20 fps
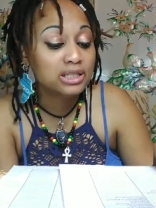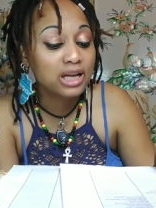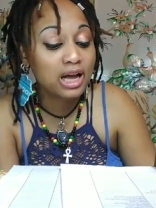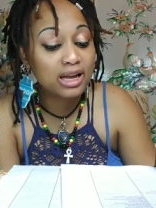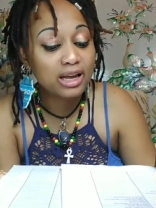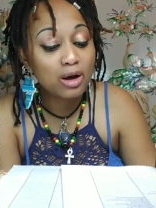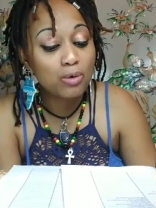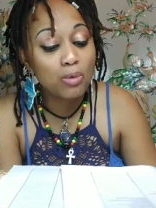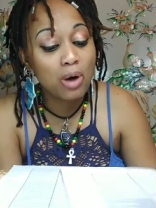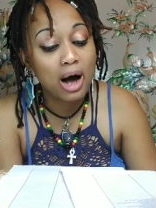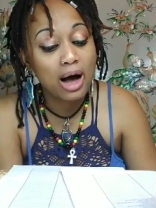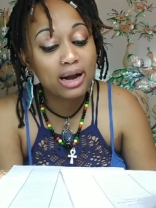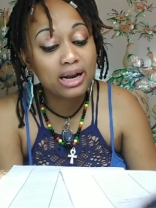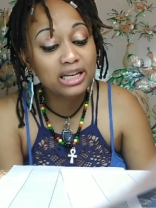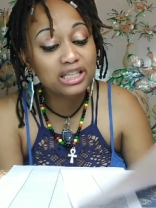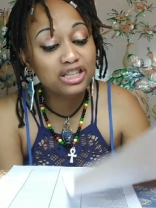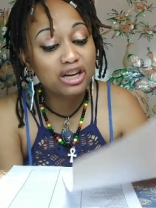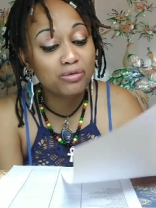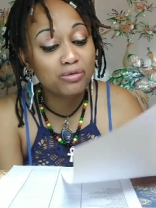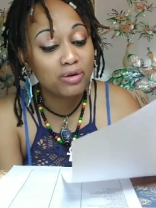Sonia
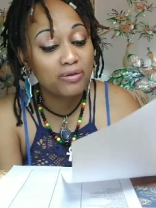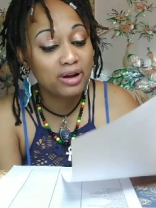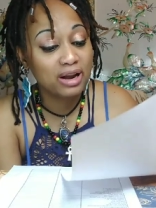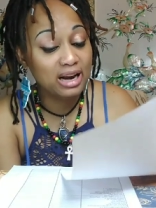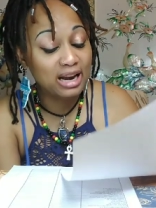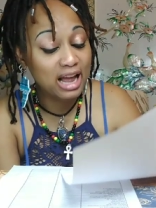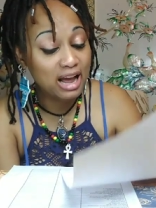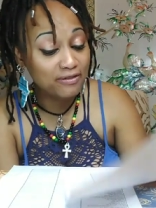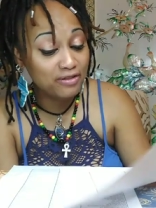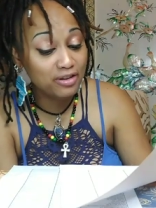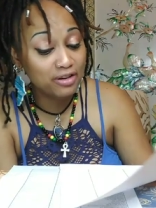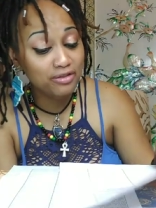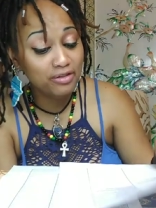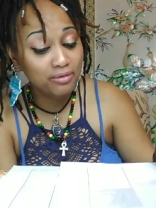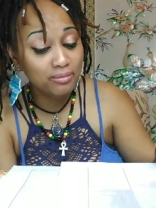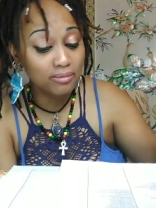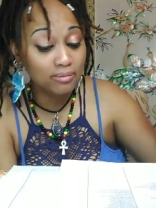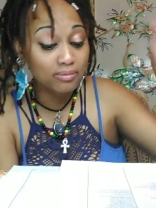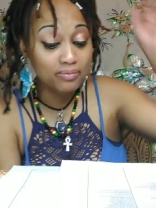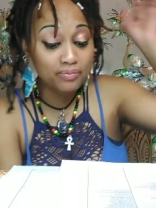Waters, January
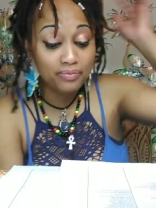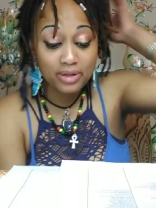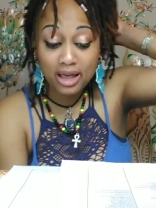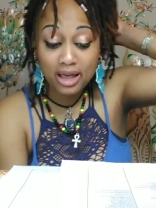11th.